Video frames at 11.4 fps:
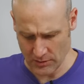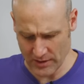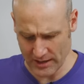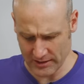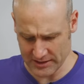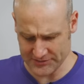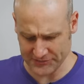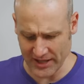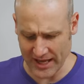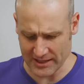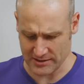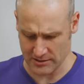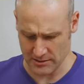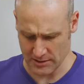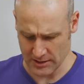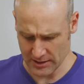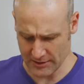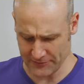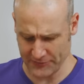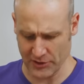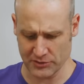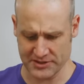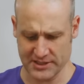well, it's flat. It
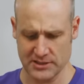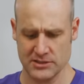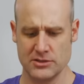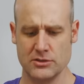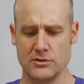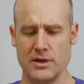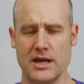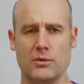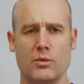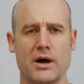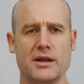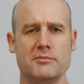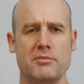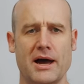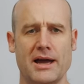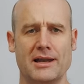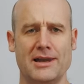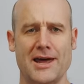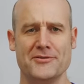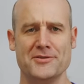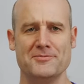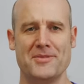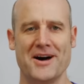folds into a 1 by
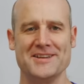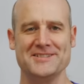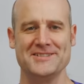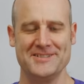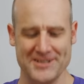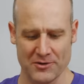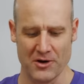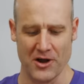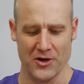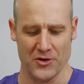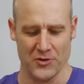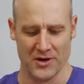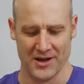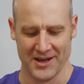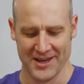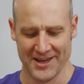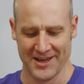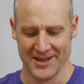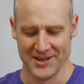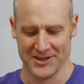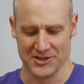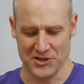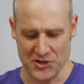11 by 0
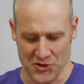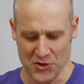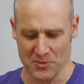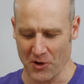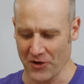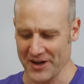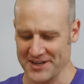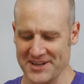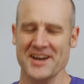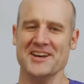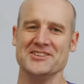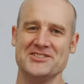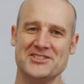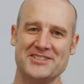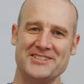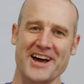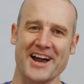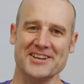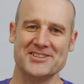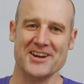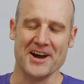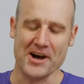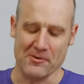cuboid.
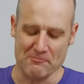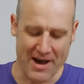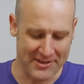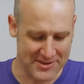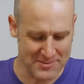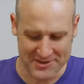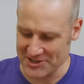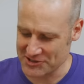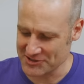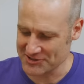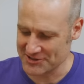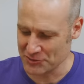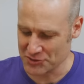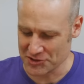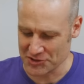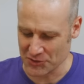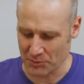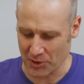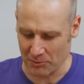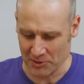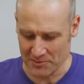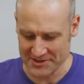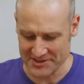Such a mathematician solution to a
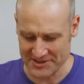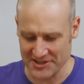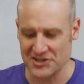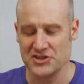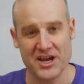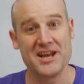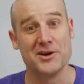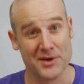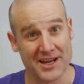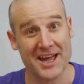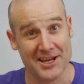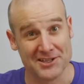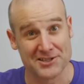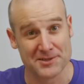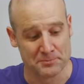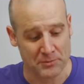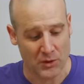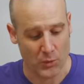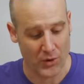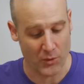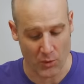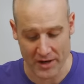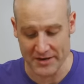problem. This is the degenerate case,
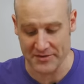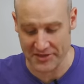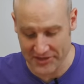where one of the